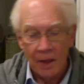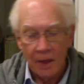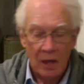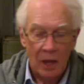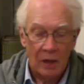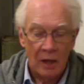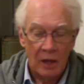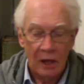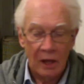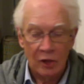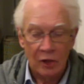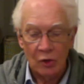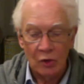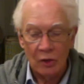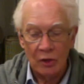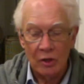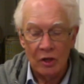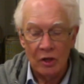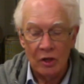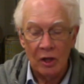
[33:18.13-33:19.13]
can't
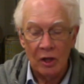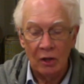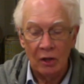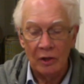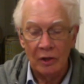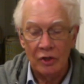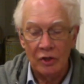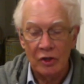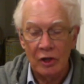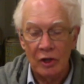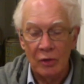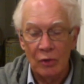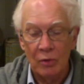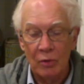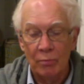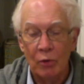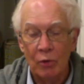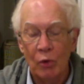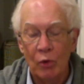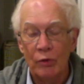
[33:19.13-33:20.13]
actually tell. Let's say
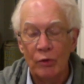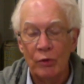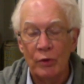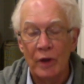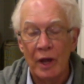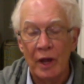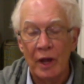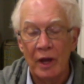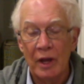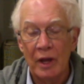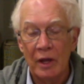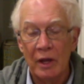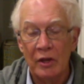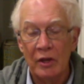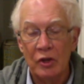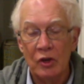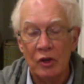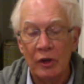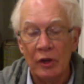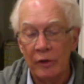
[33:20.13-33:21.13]
we're both creating
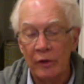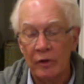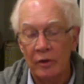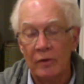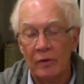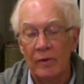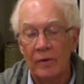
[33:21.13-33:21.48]
each other.